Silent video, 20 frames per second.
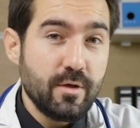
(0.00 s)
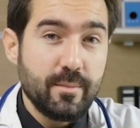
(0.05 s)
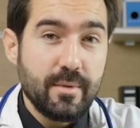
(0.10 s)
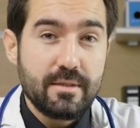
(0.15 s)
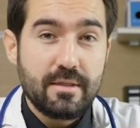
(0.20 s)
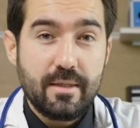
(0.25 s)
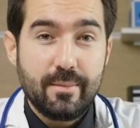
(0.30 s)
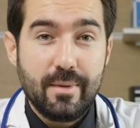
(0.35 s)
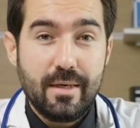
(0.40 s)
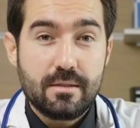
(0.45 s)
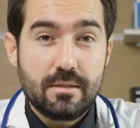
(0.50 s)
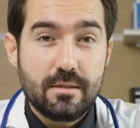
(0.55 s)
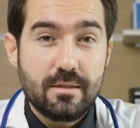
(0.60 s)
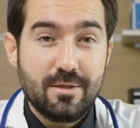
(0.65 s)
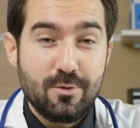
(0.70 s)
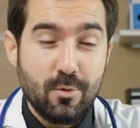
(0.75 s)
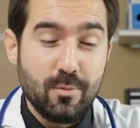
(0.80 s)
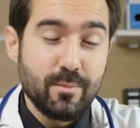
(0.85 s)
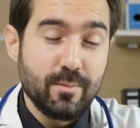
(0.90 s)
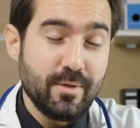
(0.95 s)
There you have it,
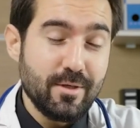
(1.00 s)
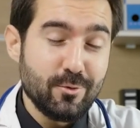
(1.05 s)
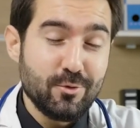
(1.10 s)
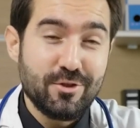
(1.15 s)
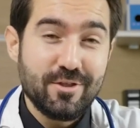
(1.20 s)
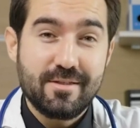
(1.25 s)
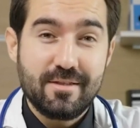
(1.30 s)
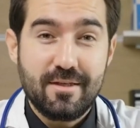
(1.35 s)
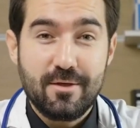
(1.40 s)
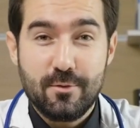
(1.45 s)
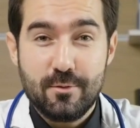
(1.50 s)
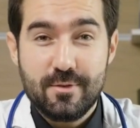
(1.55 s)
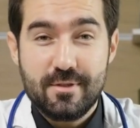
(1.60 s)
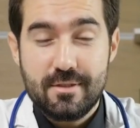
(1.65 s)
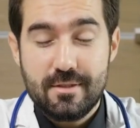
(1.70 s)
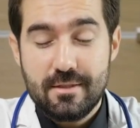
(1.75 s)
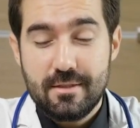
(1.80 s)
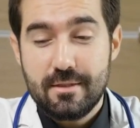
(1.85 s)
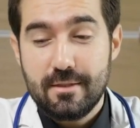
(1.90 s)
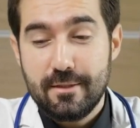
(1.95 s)
folks, 7
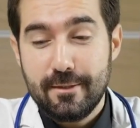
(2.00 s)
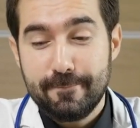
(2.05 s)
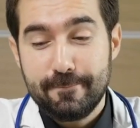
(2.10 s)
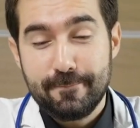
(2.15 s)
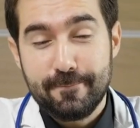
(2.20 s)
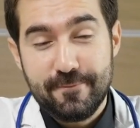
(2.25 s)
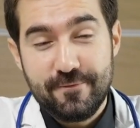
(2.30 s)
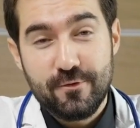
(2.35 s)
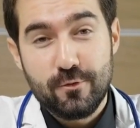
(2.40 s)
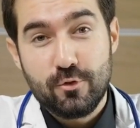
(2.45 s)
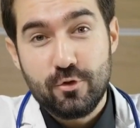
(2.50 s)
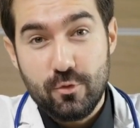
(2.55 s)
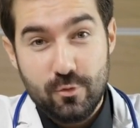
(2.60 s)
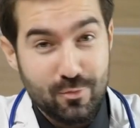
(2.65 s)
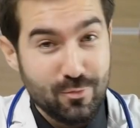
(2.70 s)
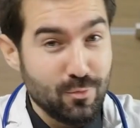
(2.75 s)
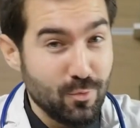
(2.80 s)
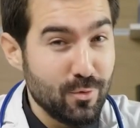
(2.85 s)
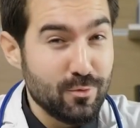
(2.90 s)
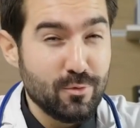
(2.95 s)
fantastic
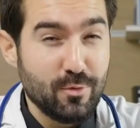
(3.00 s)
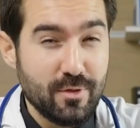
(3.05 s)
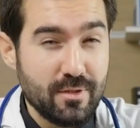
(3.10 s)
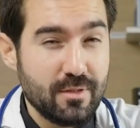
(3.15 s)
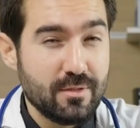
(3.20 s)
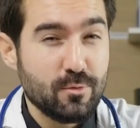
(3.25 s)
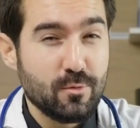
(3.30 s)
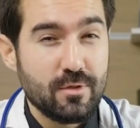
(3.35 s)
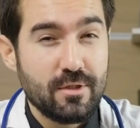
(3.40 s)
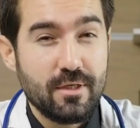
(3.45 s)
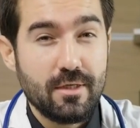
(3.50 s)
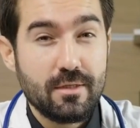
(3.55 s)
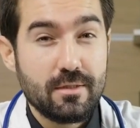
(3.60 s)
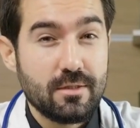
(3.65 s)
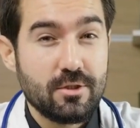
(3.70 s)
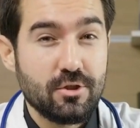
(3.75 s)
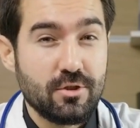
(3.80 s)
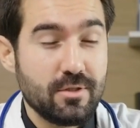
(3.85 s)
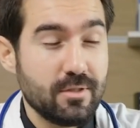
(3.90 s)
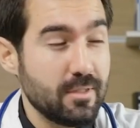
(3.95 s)
reasons why olive oil
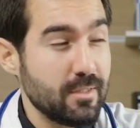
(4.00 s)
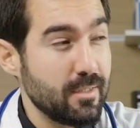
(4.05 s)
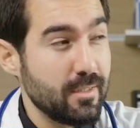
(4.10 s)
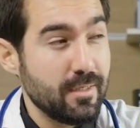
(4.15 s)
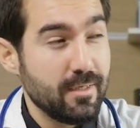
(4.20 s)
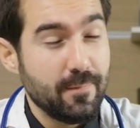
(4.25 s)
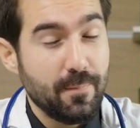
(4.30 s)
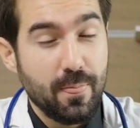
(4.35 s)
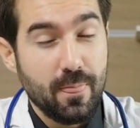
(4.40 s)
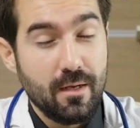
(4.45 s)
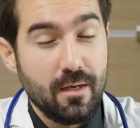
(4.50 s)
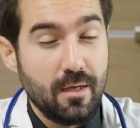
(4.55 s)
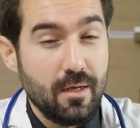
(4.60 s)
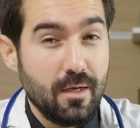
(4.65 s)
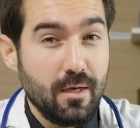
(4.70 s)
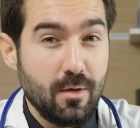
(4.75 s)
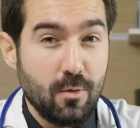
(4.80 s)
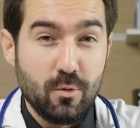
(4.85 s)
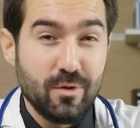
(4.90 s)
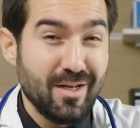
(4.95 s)
deserves a spot in your
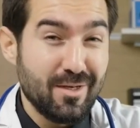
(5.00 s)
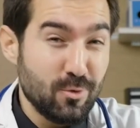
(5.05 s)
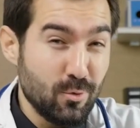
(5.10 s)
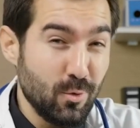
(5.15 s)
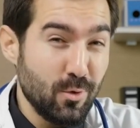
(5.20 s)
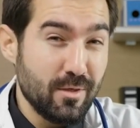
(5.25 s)
kitchen and your